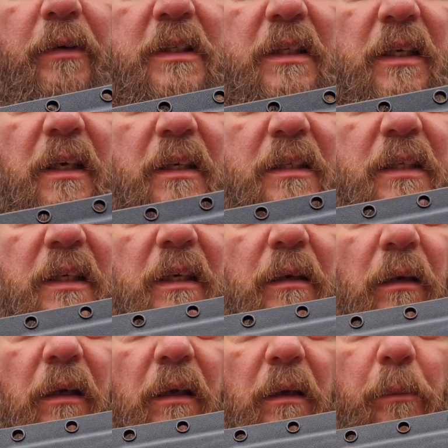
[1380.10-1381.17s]
are
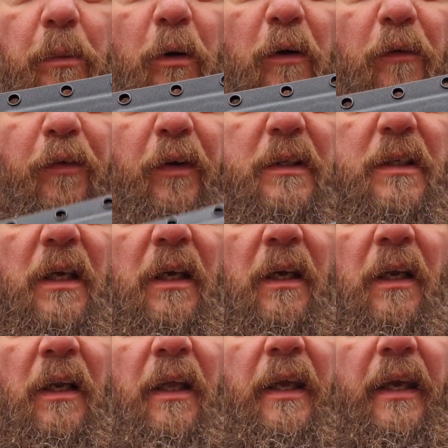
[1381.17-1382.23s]
sitting perfect,
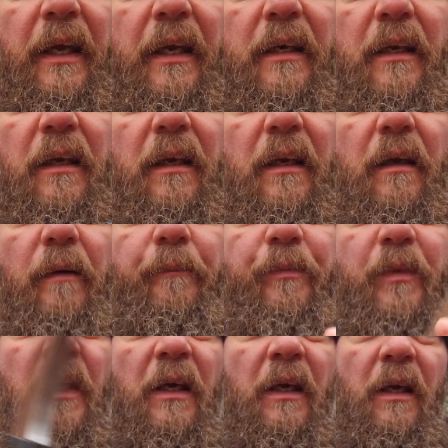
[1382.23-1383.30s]
and
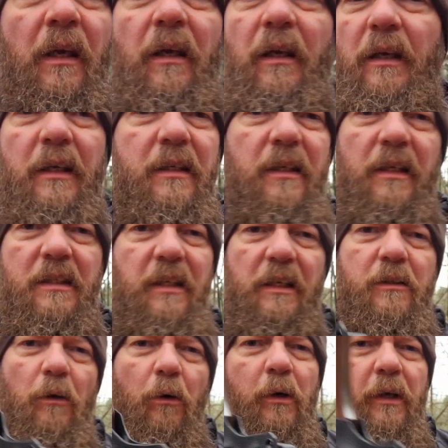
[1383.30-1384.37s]
it
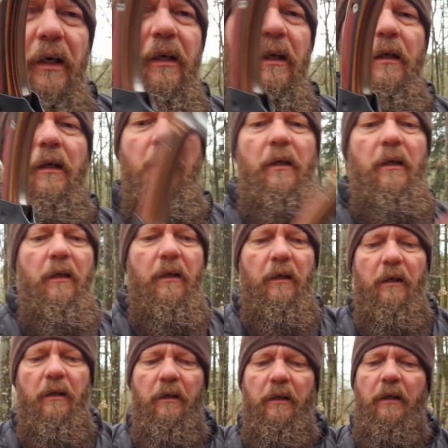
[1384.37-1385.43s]
sits okay
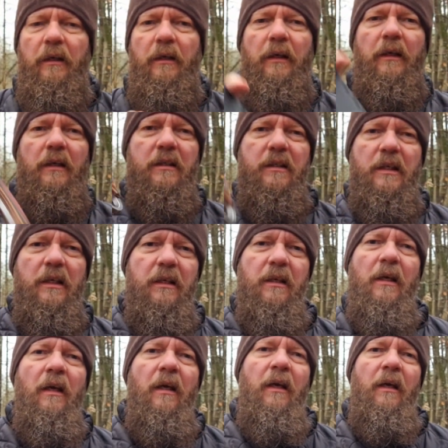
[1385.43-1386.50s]
in the seat.
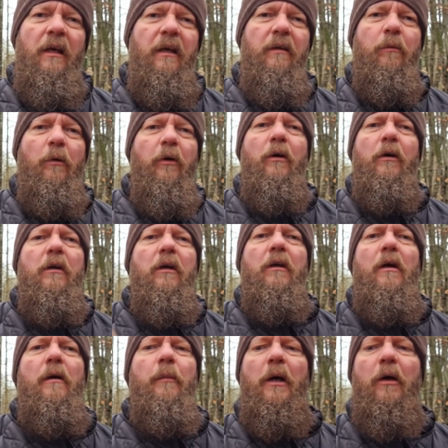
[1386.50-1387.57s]
It will not
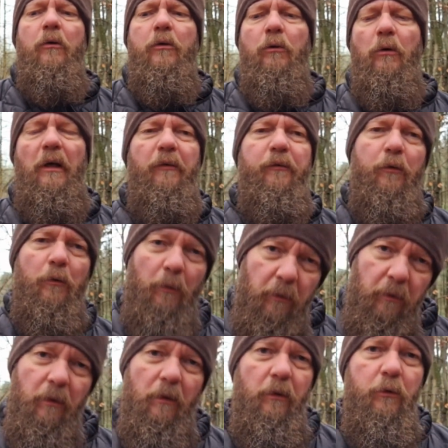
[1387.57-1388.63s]
come out. You have to
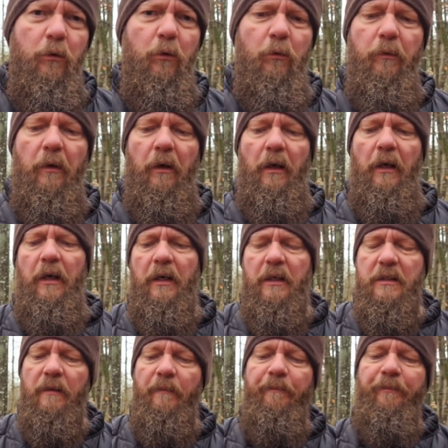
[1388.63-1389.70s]
do it really hard,
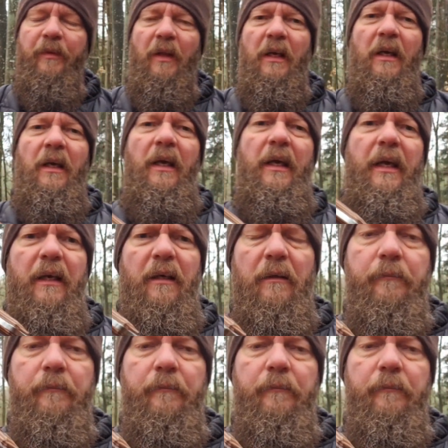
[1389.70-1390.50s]
and